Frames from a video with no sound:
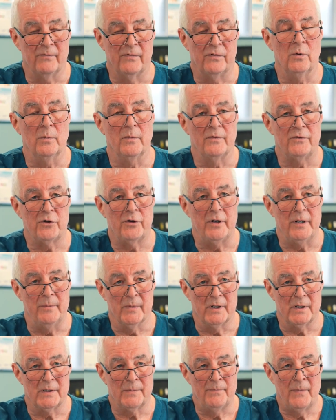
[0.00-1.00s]
form of
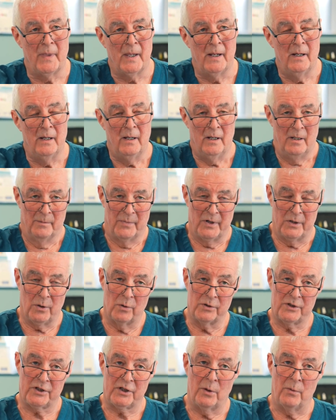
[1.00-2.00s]
treatment. But
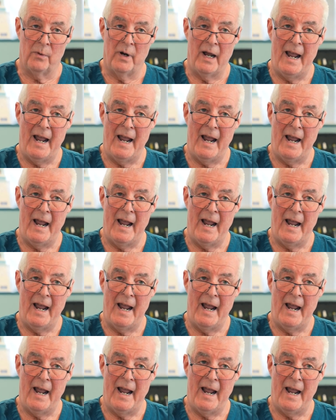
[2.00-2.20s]
also,